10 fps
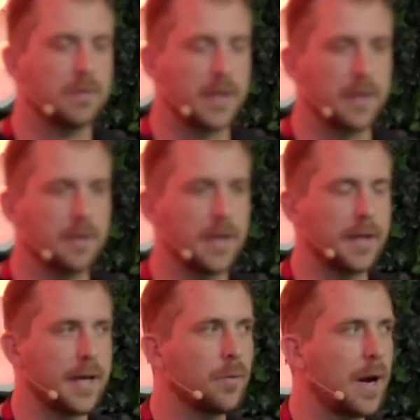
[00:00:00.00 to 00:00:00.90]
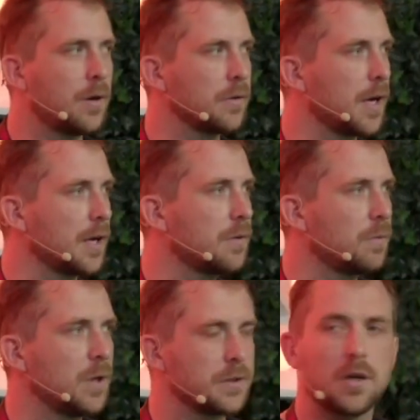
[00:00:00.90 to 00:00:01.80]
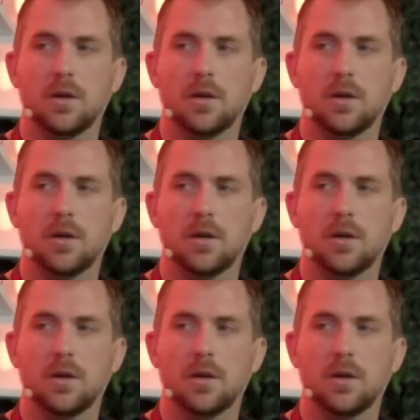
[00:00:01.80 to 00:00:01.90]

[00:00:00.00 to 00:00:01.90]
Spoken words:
and an A round, was